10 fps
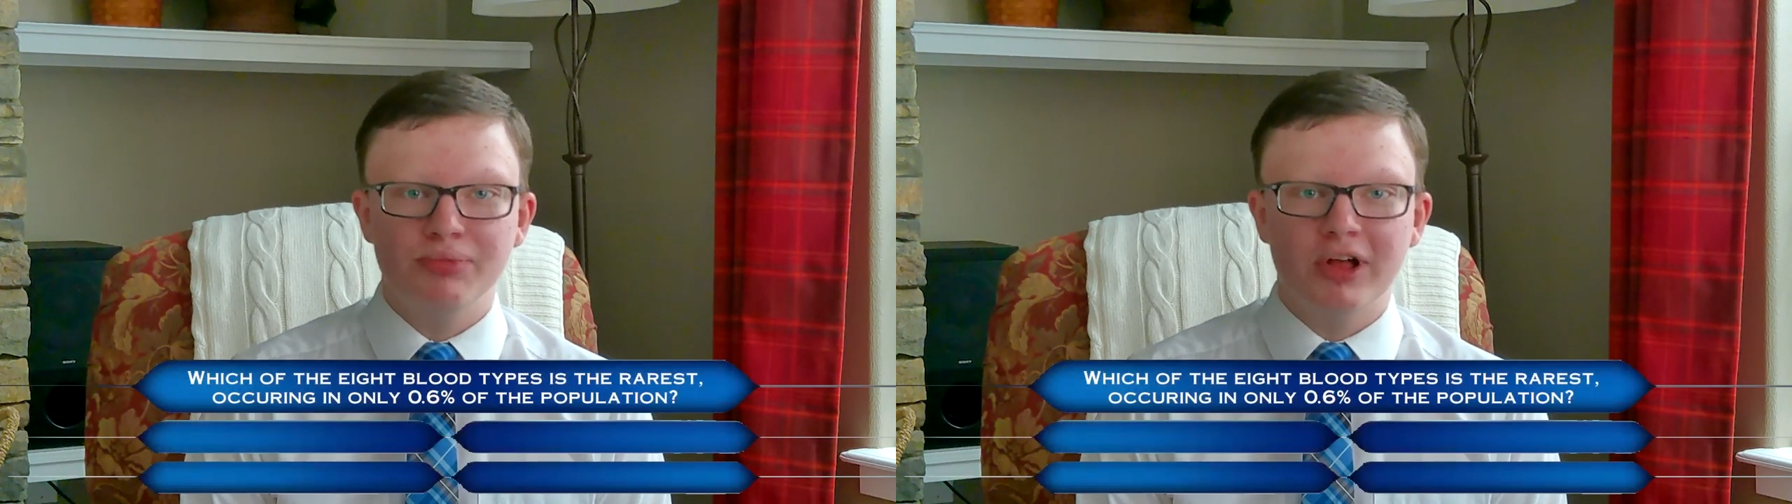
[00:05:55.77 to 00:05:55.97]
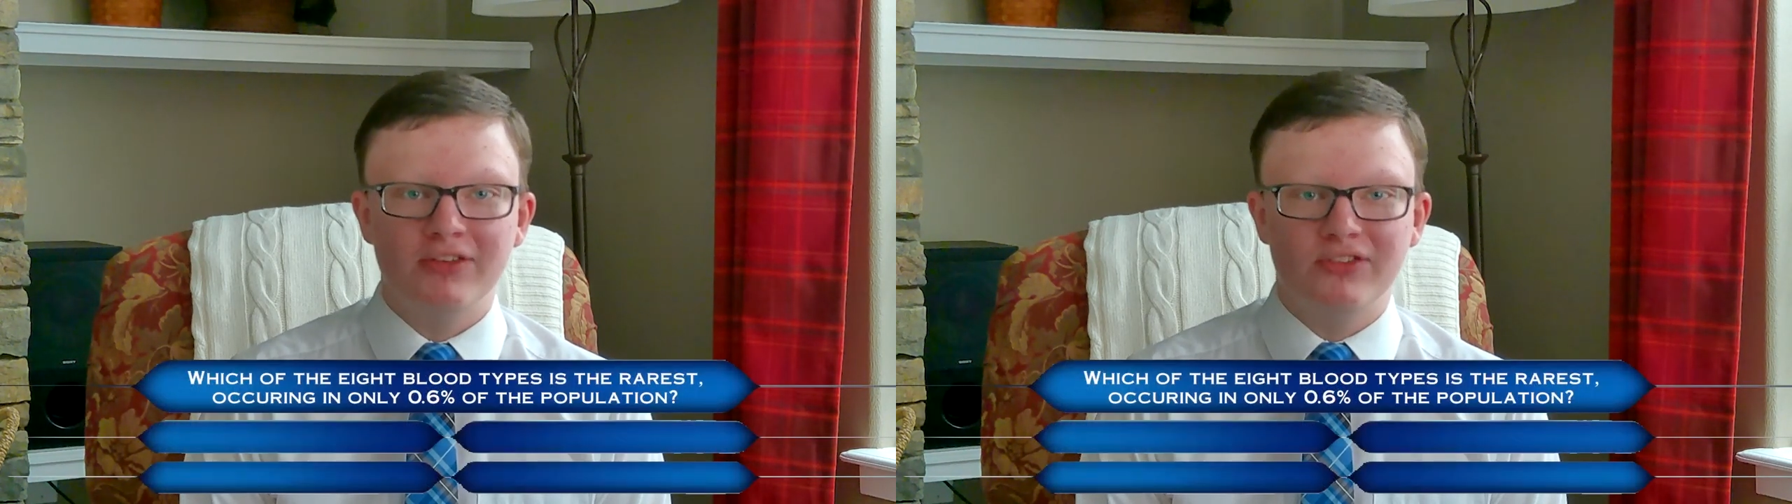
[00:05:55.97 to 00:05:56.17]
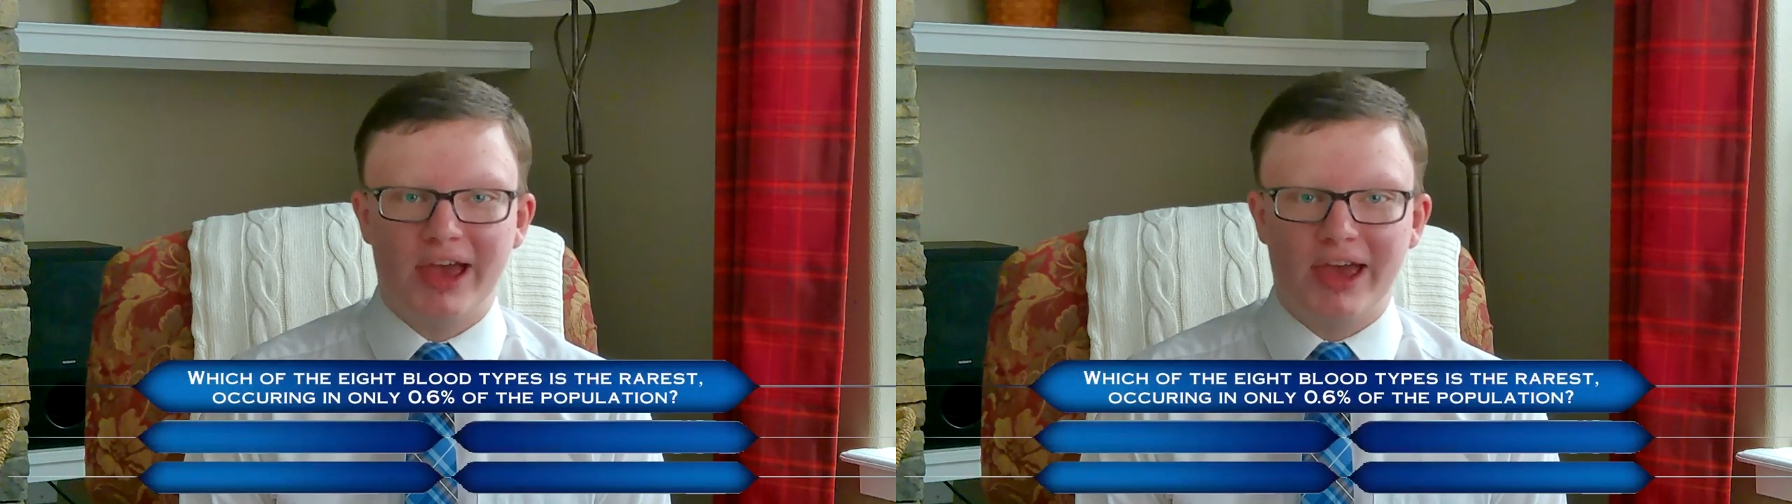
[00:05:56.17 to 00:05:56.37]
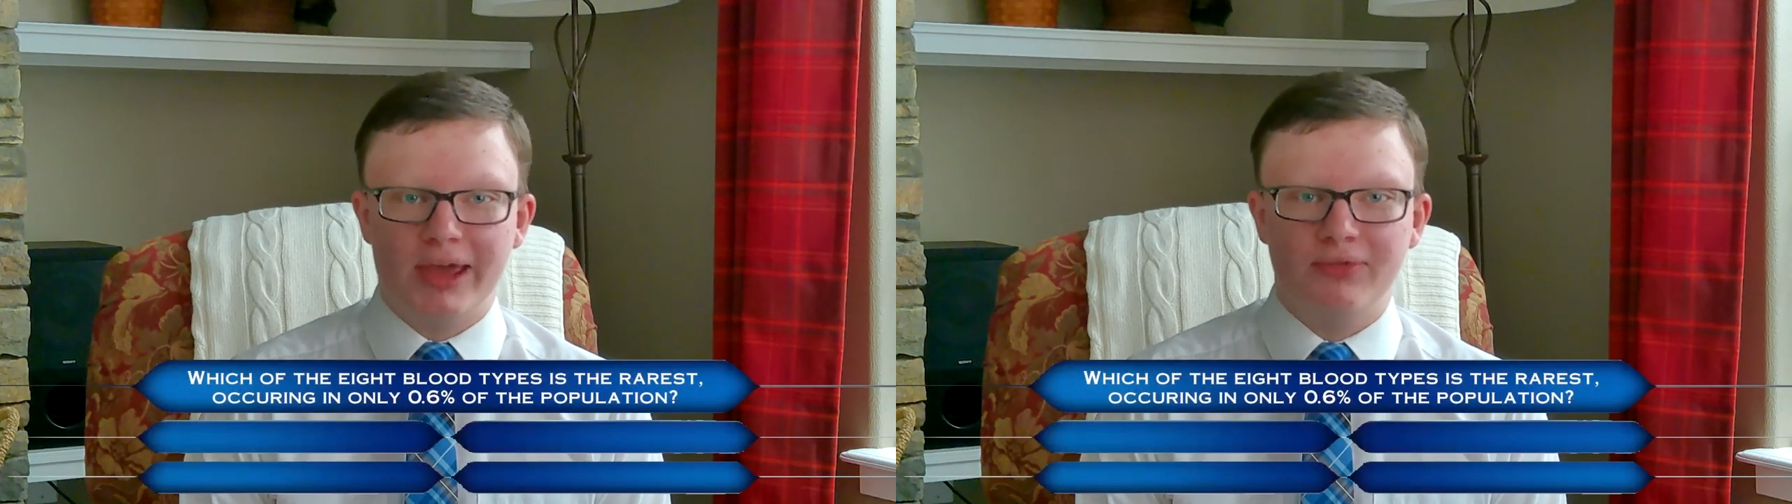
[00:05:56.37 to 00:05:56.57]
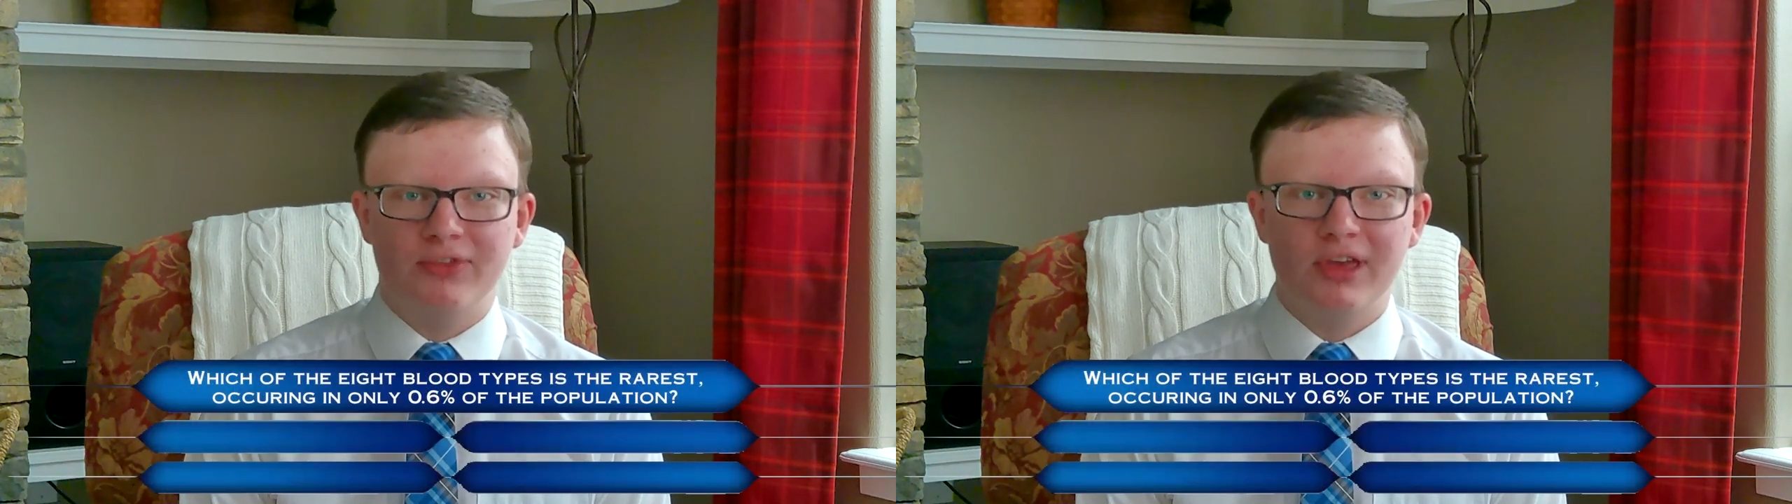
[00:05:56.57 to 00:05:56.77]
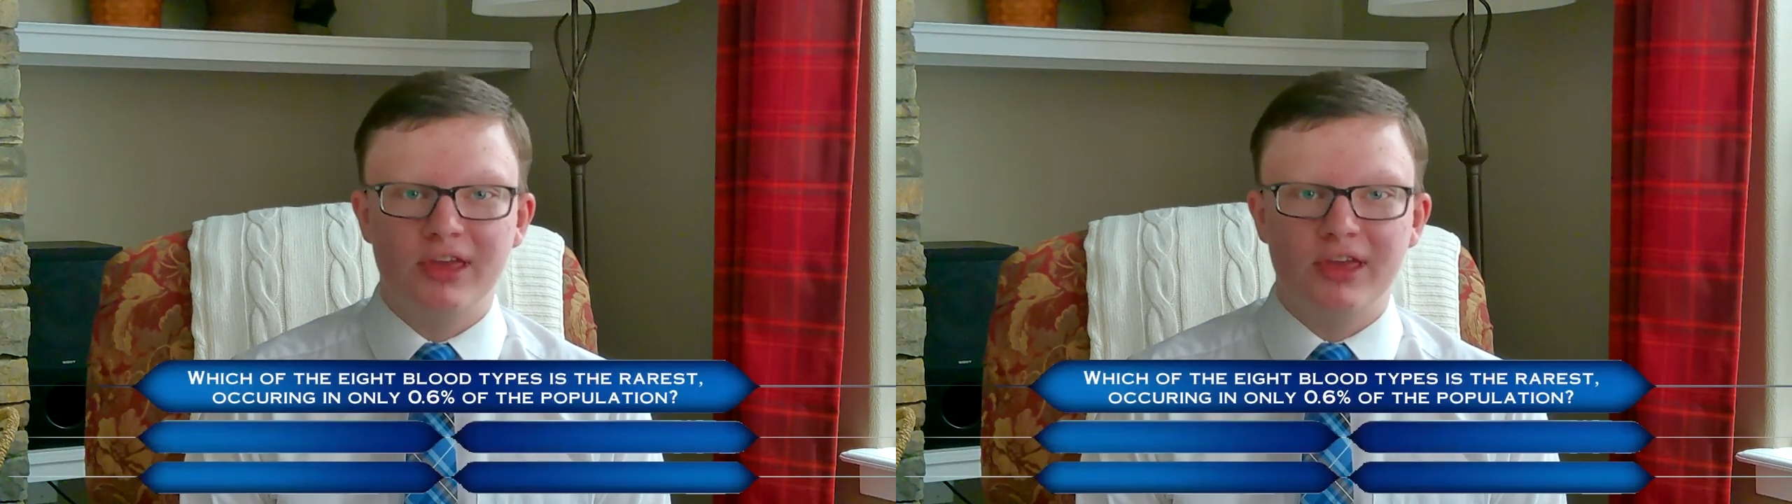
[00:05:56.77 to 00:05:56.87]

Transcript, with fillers: blood types